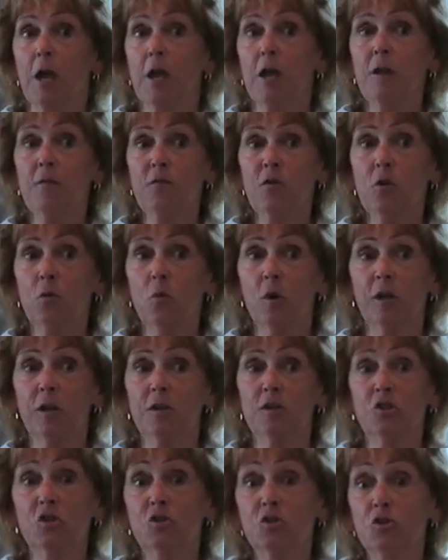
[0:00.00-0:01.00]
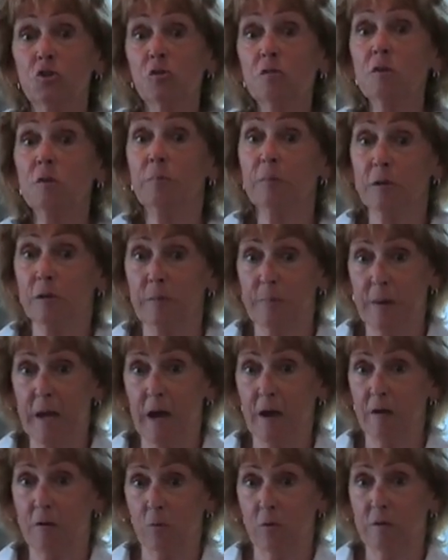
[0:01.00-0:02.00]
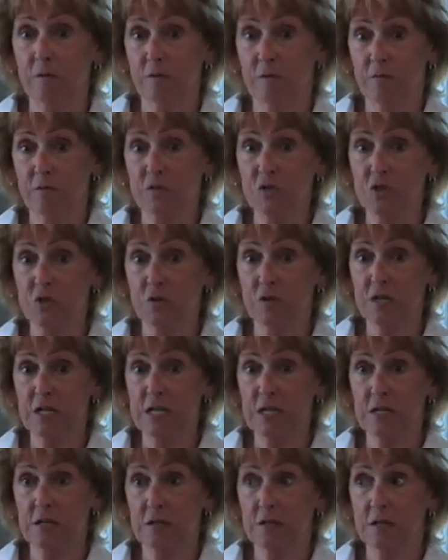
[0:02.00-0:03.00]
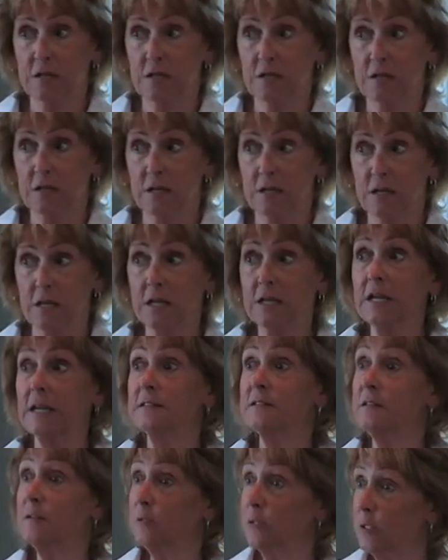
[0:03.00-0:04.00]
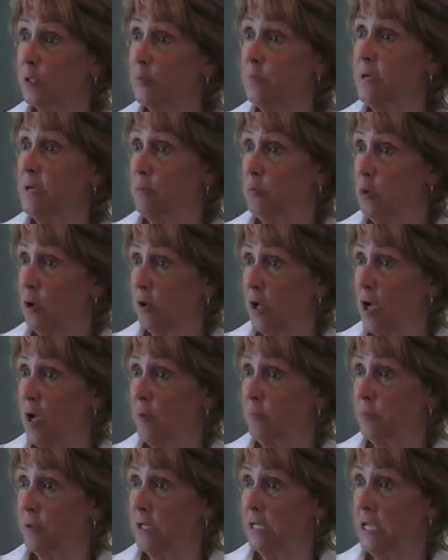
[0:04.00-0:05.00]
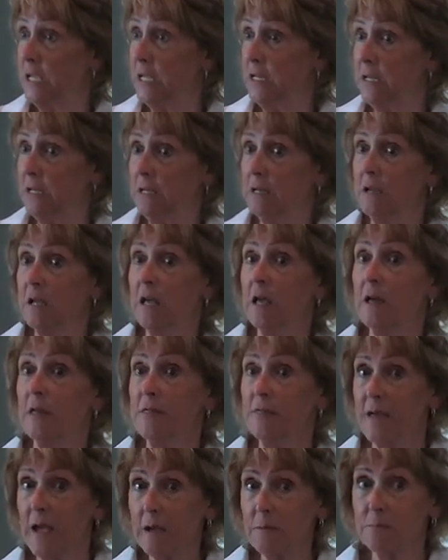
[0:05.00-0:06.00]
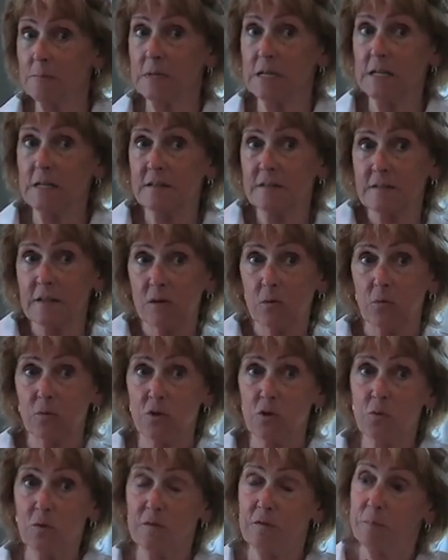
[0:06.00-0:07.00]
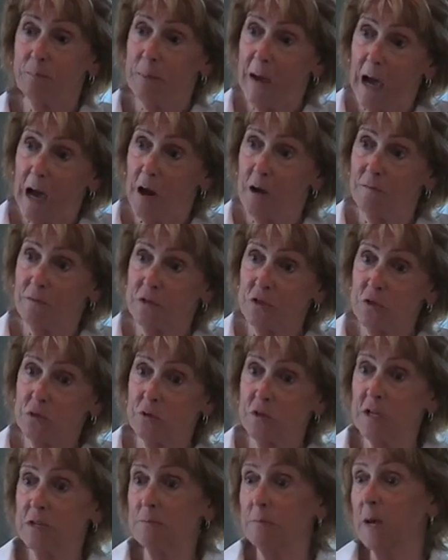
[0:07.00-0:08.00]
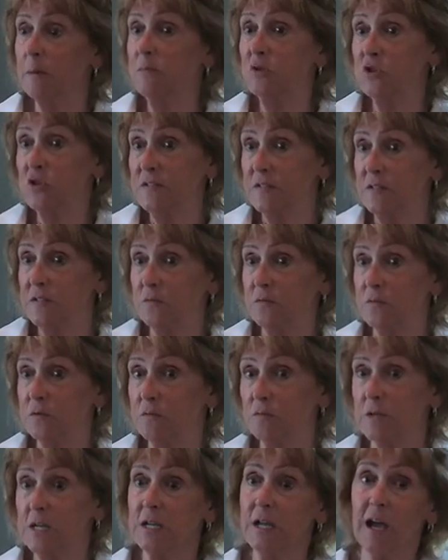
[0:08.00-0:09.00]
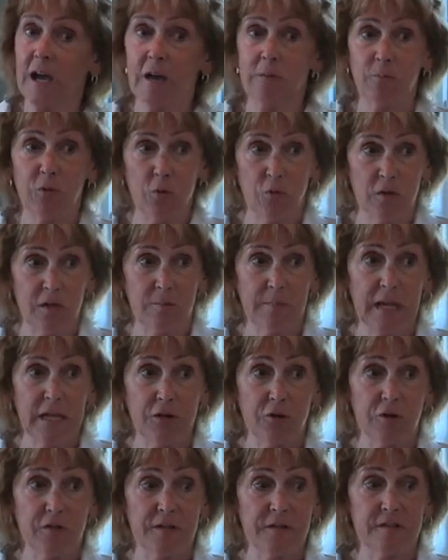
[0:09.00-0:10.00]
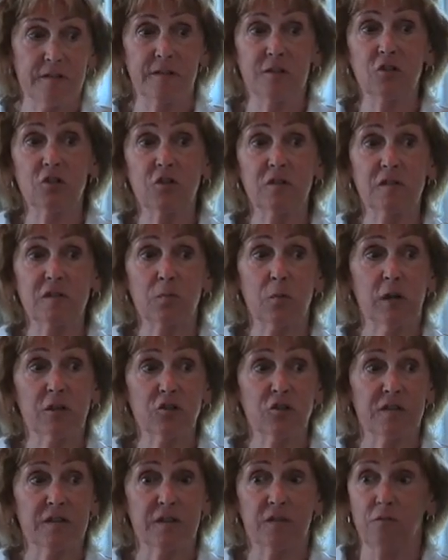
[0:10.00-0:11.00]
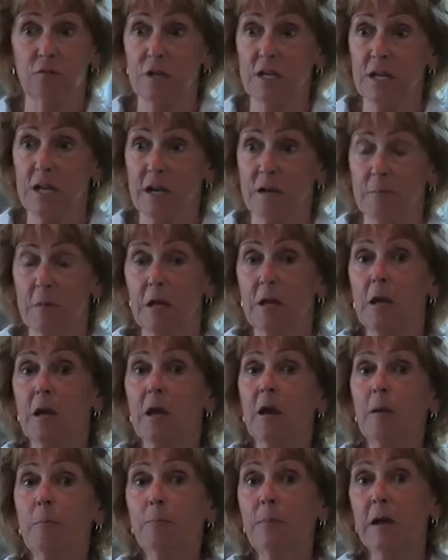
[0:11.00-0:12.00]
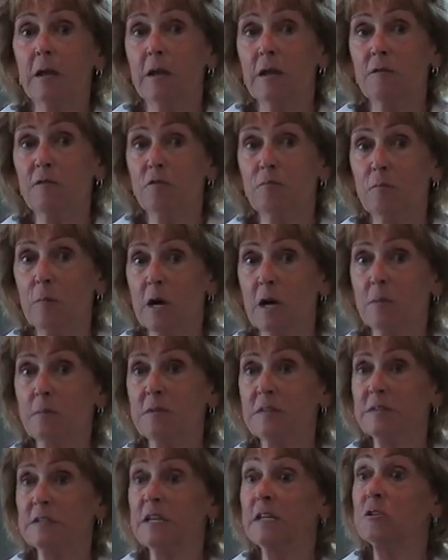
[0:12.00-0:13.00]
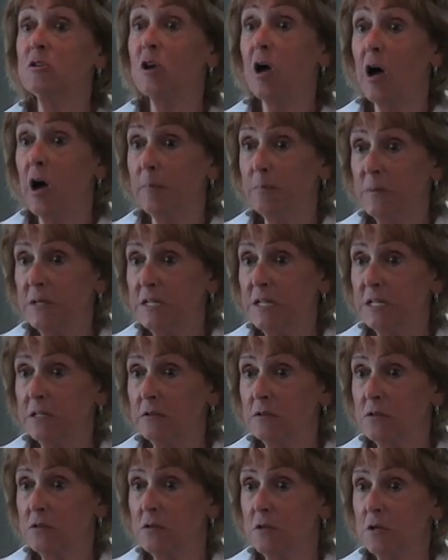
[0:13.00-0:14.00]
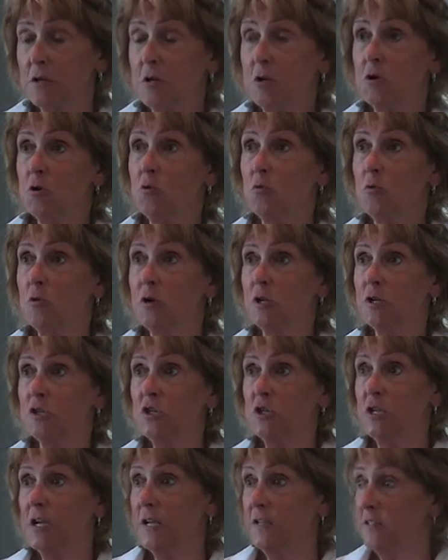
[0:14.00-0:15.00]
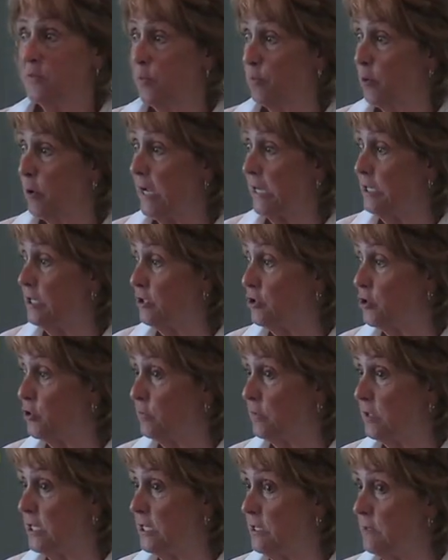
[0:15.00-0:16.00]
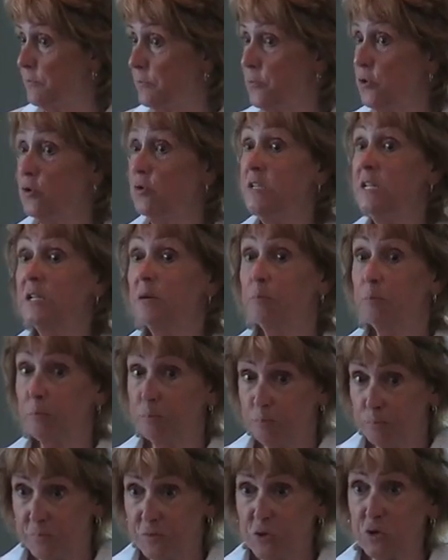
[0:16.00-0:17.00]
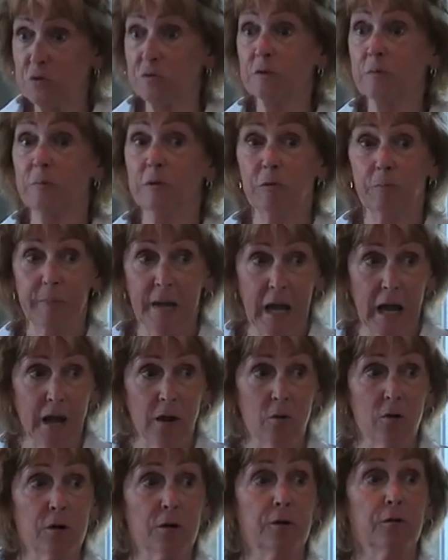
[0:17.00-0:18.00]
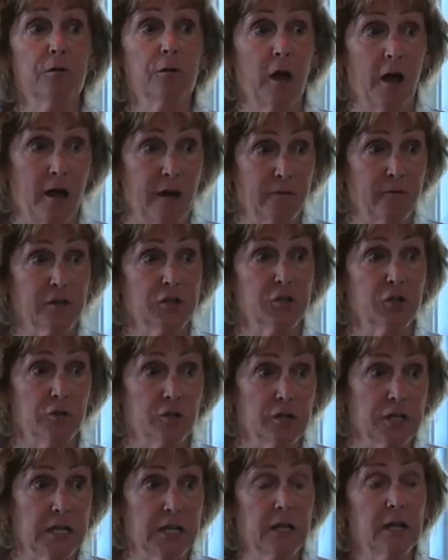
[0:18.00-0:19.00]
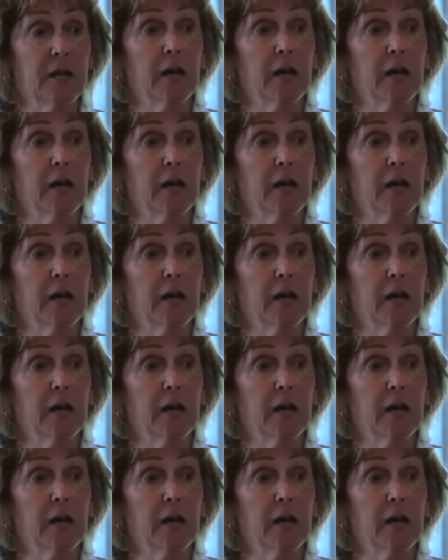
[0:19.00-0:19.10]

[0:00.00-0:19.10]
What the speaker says: If you want a durable power of attorney, it gets a little bit more complicated. That means like when you have a power of attorney, mom's just in for rehab, you can make her decisions while she's in rehab. But if mom's incompetent or she has brain injury, you need a durable power of attorney.